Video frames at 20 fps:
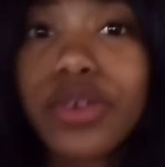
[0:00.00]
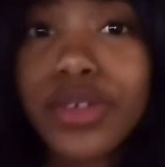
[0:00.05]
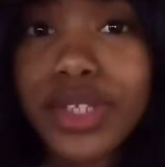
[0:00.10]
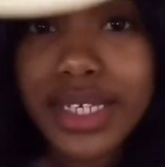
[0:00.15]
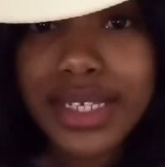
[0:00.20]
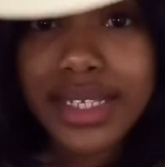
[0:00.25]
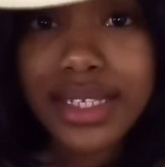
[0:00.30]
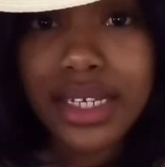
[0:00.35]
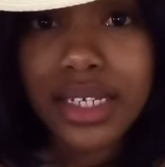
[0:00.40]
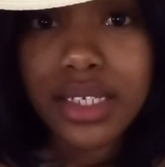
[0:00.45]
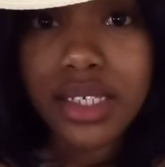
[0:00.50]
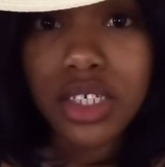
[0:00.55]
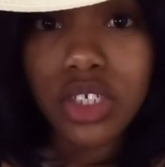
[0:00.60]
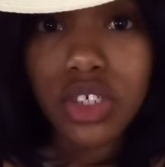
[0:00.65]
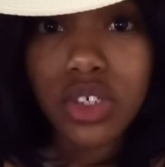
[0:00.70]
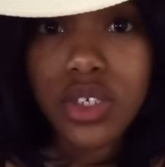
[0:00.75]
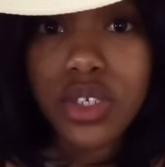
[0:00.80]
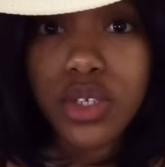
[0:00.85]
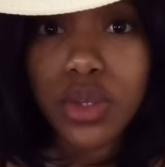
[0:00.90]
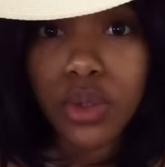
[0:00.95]
these things I
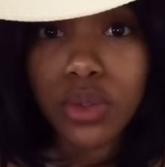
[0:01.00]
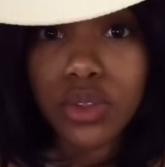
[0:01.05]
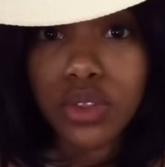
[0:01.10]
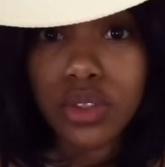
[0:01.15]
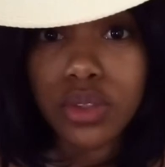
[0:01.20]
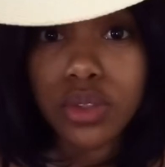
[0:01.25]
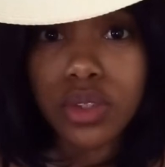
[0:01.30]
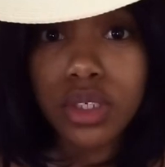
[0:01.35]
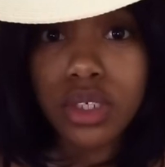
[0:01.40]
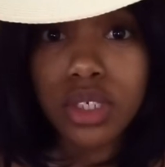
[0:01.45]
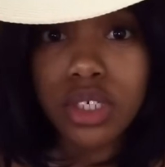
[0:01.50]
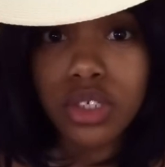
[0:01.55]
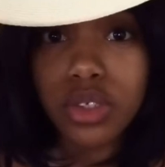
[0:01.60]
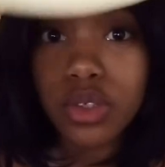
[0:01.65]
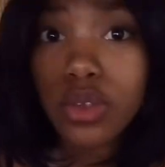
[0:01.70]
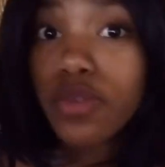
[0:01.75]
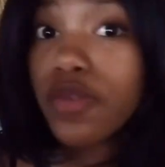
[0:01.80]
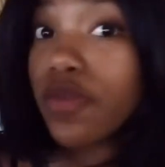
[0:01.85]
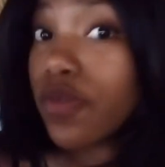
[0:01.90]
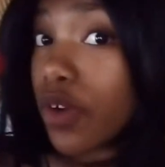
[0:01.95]
just told you.
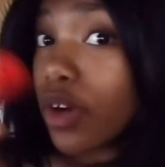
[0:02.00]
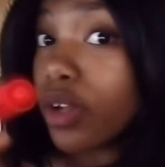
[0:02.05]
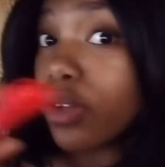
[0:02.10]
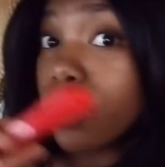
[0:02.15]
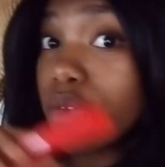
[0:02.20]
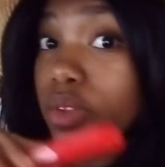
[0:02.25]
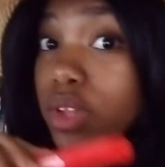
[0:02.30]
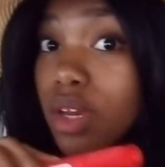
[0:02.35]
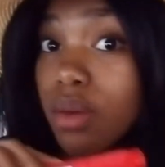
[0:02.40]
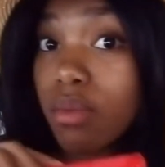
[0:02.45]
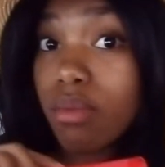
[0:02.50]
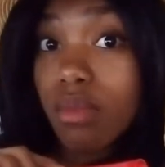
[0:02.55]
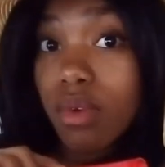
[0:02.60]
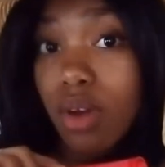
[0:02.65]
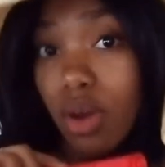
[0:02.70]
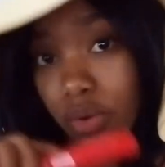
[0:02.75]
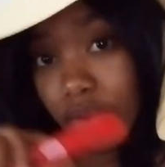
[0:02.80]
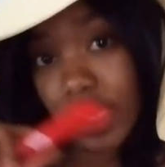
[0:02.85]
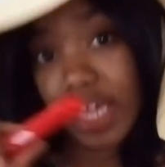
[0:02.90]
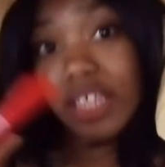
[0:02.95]
You follow them,
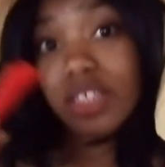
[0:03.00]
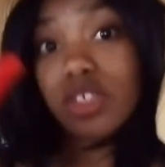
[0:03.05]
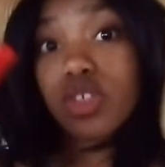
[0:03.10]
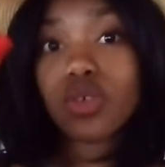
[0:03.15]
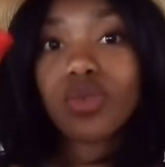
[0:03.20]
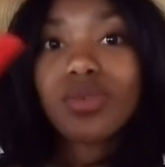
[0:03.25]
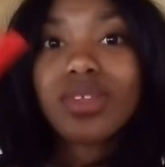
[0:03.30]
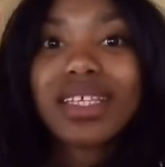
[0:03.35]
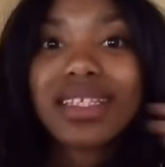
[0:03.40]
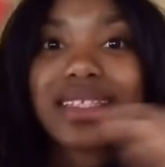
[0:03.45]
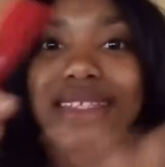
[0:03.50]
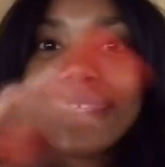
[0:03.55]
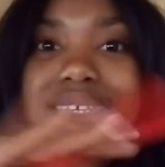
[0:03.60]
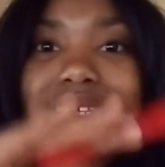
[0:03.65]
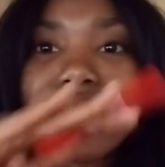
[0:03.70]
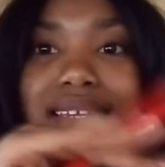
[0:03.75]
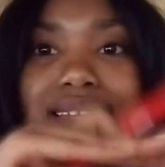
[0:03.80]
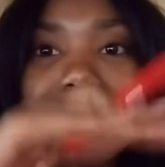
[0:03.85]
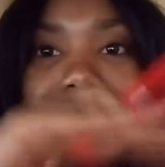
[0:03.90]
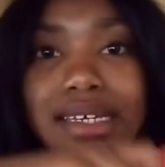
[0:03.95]
okay? To the
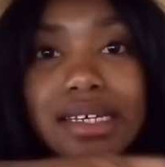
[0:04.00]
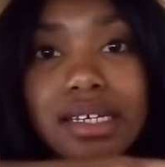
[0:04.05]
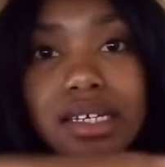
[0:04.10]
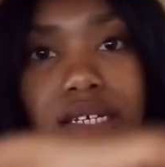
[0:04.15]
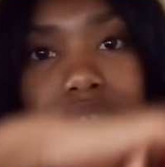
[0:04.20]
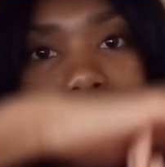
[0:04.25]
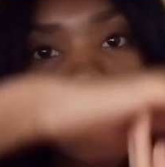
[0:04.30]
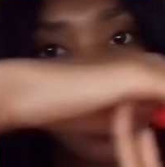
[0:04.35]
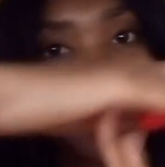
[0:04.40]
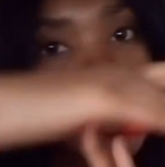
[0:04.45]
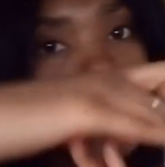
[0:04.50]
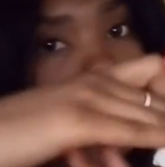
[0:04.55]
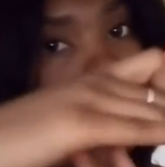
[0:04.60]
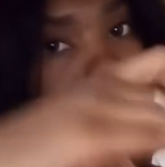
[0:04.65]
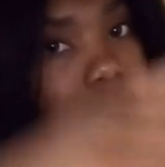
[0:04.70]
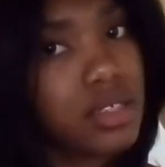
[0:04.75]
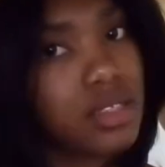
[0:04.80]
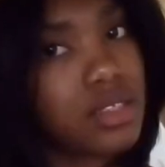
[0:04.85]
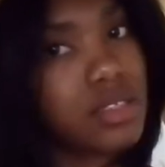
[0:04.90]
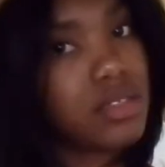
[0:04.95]
T.
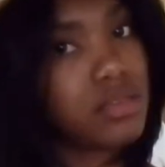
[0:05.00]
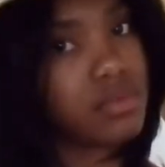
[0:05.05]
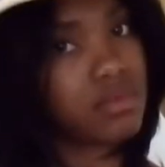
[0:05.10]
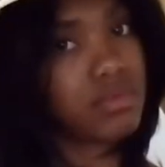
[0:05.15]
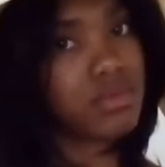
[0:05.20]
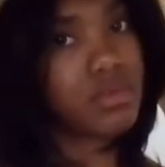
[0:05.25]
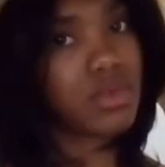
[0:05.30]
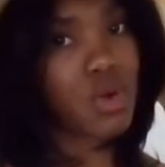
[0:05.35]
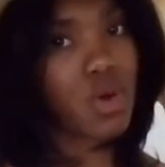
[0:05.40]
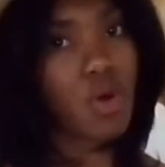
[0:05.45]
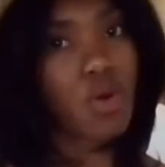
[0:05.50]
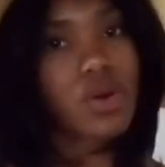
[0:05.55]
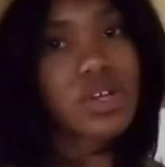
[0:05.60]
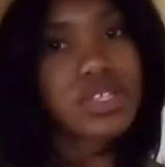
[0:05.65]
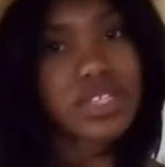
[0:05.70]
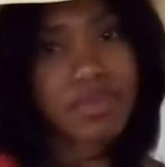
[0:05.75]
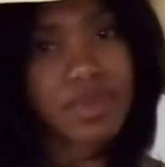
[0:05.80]
Or else I'm